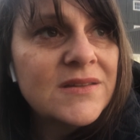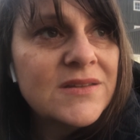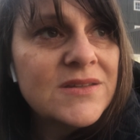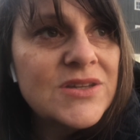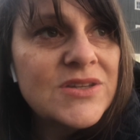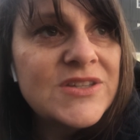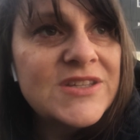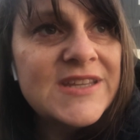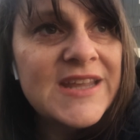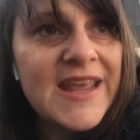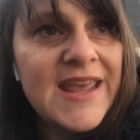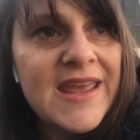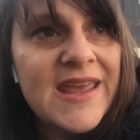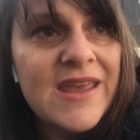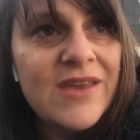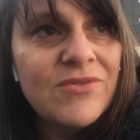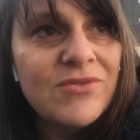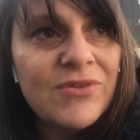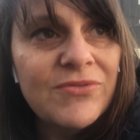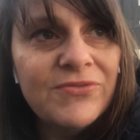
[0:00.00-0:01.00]
to
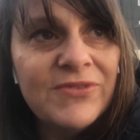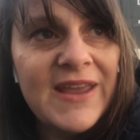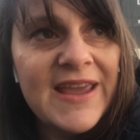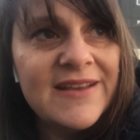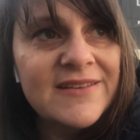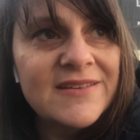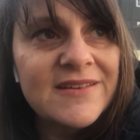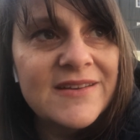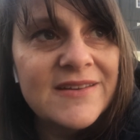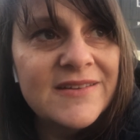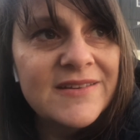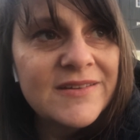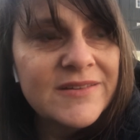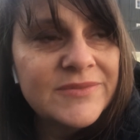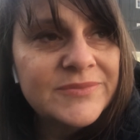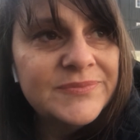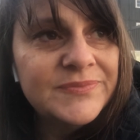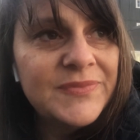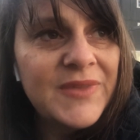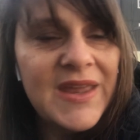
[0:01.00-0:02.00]
see reflected
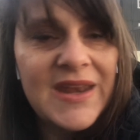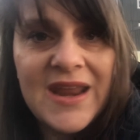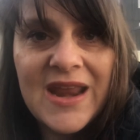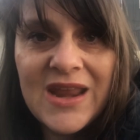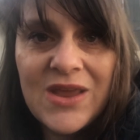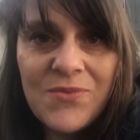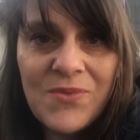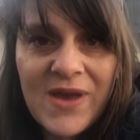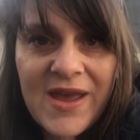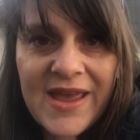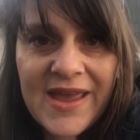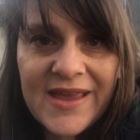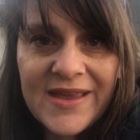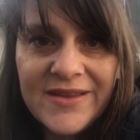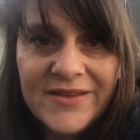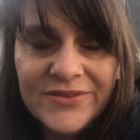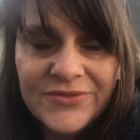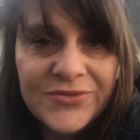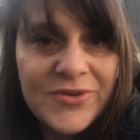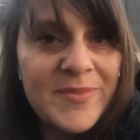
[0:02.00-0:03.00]
in any
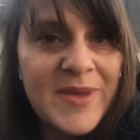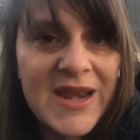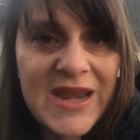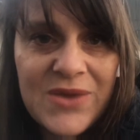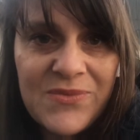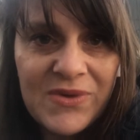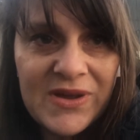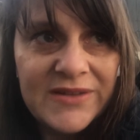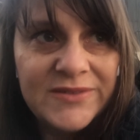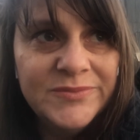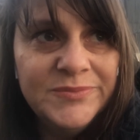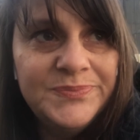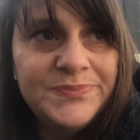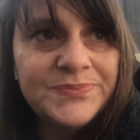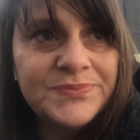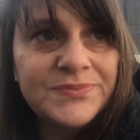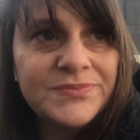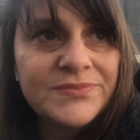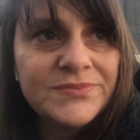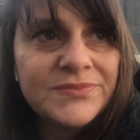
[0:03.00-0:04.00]
way from anyone
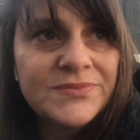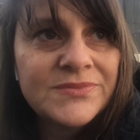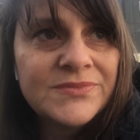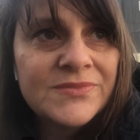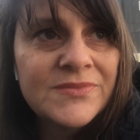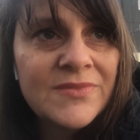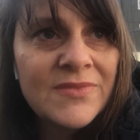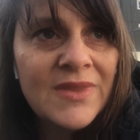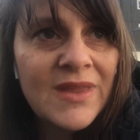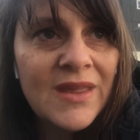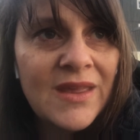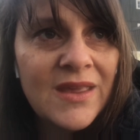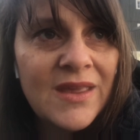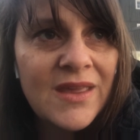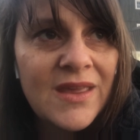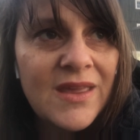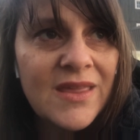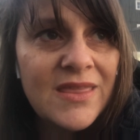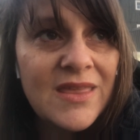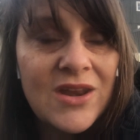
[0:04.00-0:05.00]

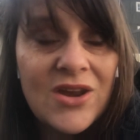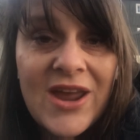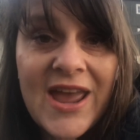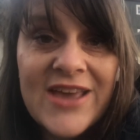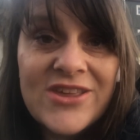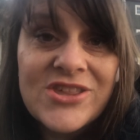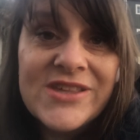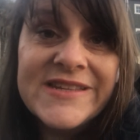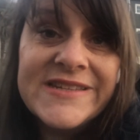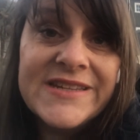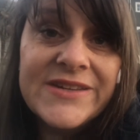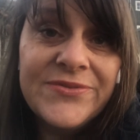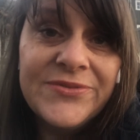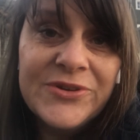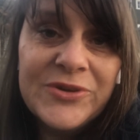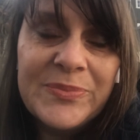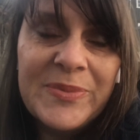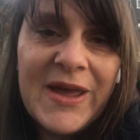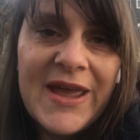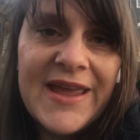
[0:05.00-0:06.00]
that I actually did
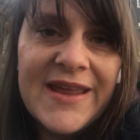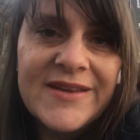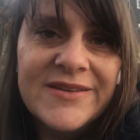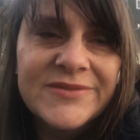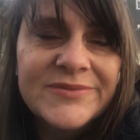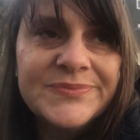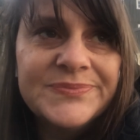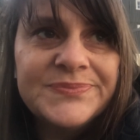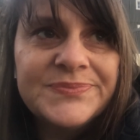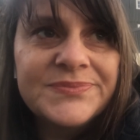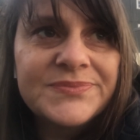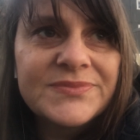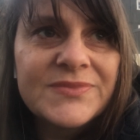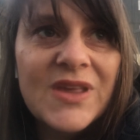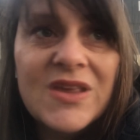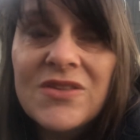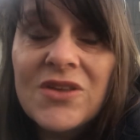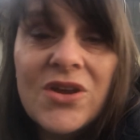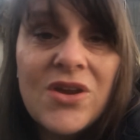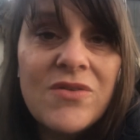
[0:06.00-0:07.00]
feel pain,
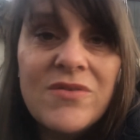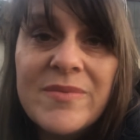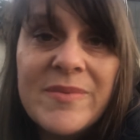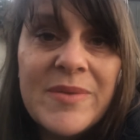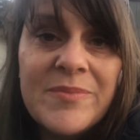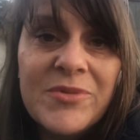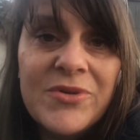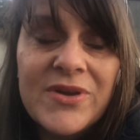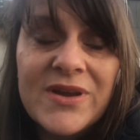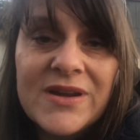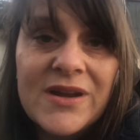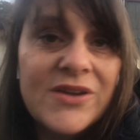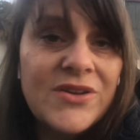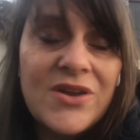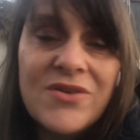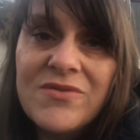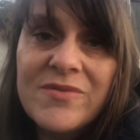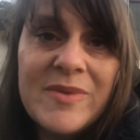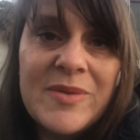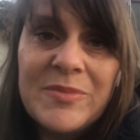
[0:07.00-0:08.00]
because I don't remember it. I
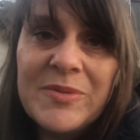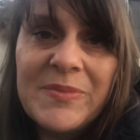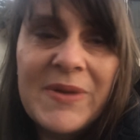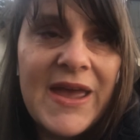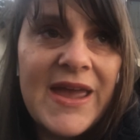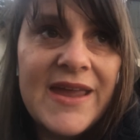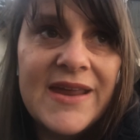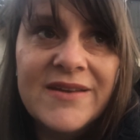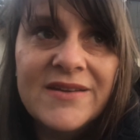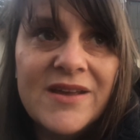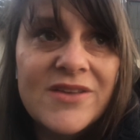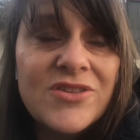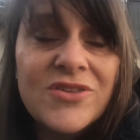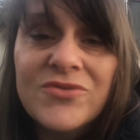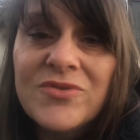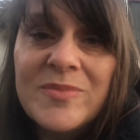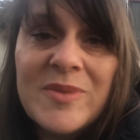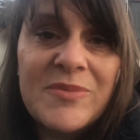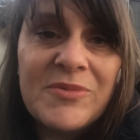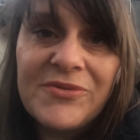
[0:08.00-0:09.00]
don't remember pain. I
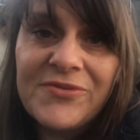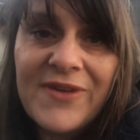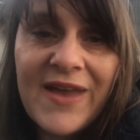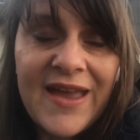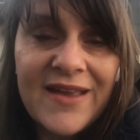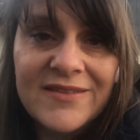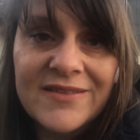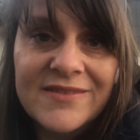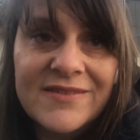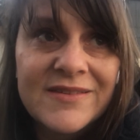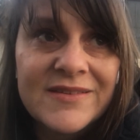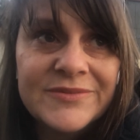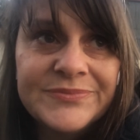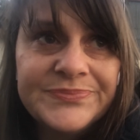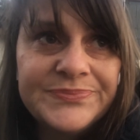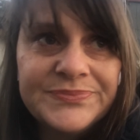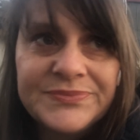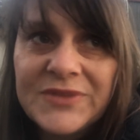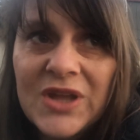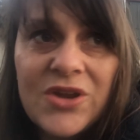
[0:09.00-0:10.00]
just remember facts.
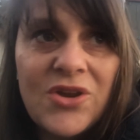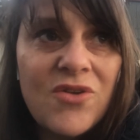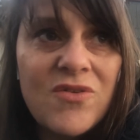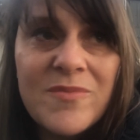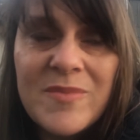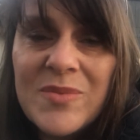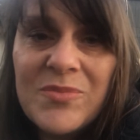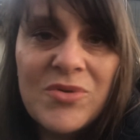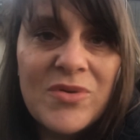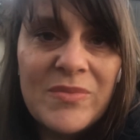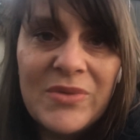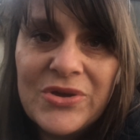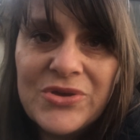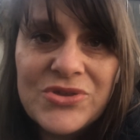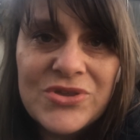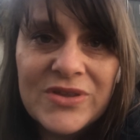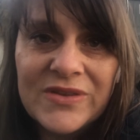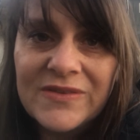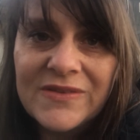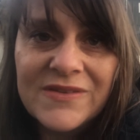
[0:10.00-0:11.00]
I don't remember
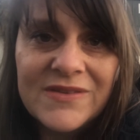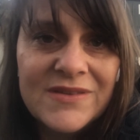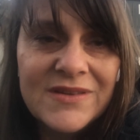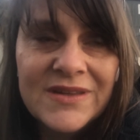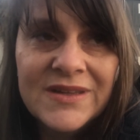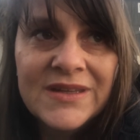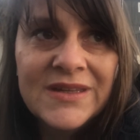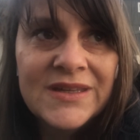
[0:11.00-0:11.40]
emotions.